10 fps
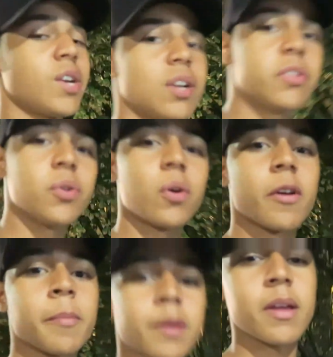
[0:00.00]
her
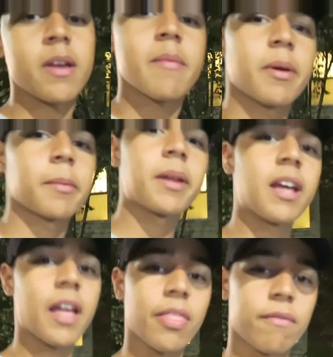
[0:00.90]
dorm, but I'm gonna
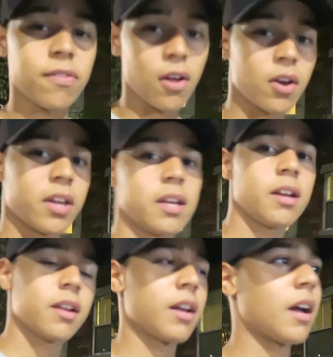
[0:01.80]
end the vlog here,